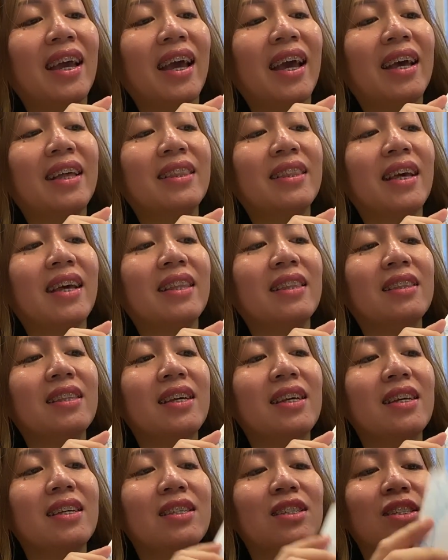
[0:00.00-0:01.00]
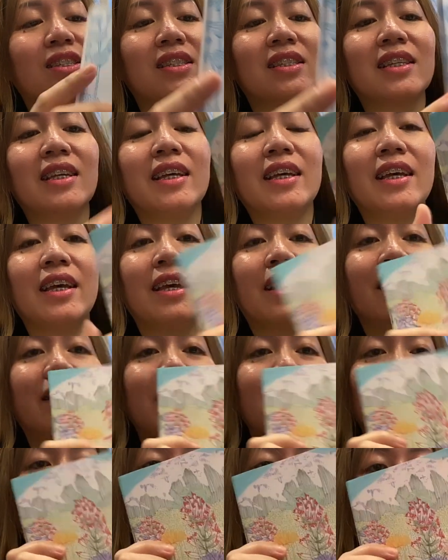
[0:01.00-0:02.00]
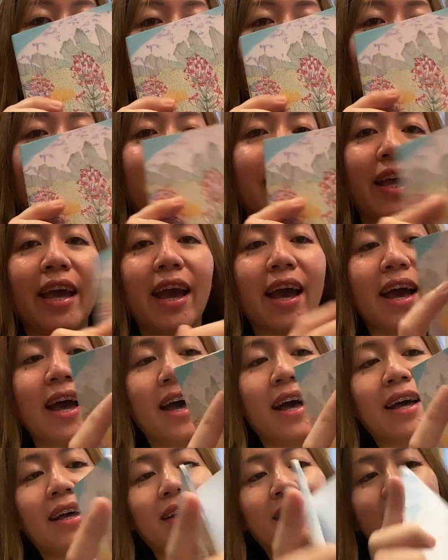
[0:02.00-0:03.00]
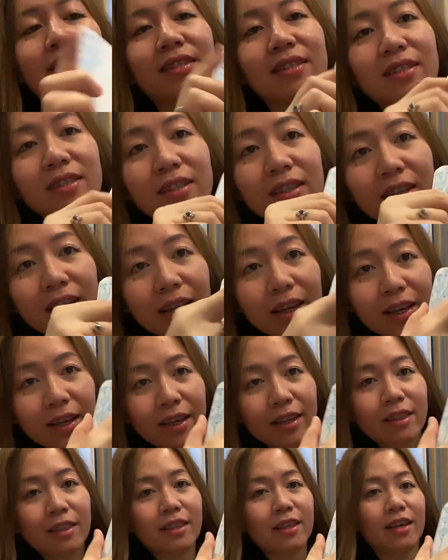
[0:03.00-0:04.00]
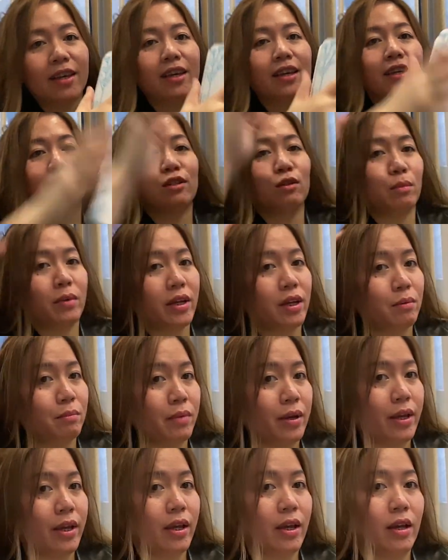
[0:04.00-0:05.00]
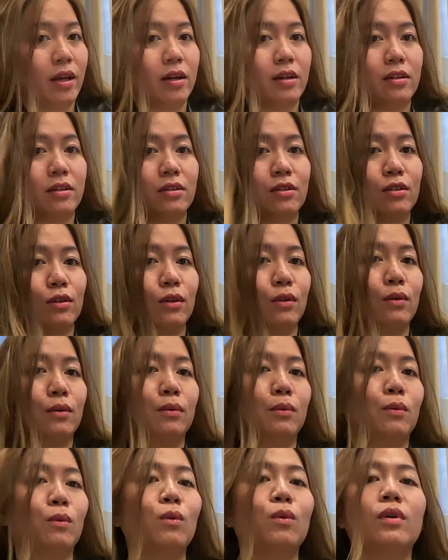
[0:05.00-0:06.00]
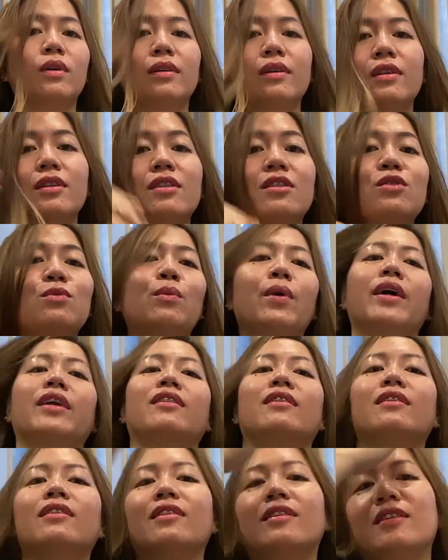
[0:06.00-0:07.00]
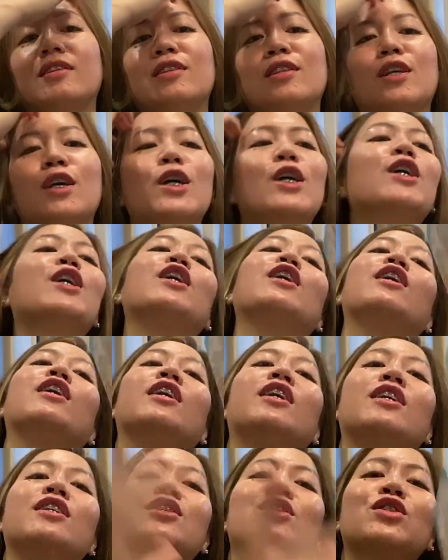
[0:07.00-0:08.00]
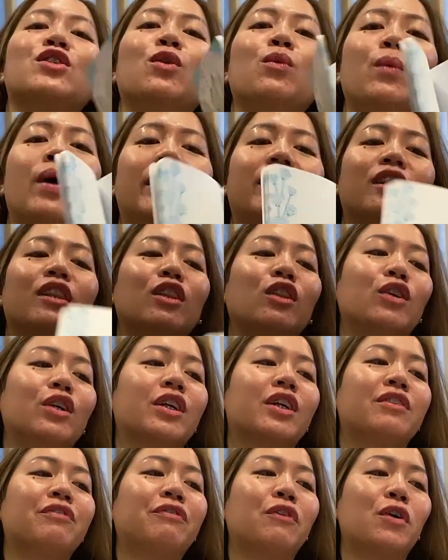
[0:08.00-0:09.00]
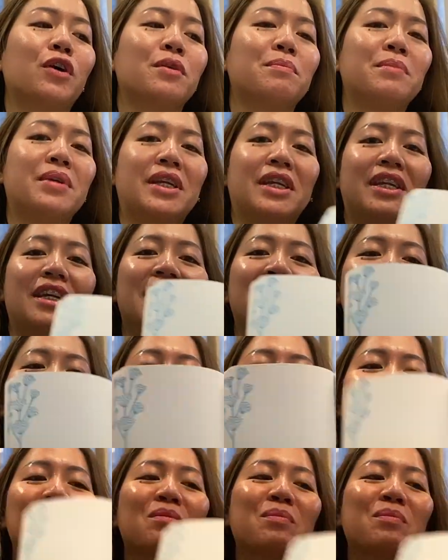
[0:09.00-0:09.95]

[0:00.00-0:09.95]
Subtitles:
And then this one has this. Oh my god, my hair is so wet. It's the wet look for me.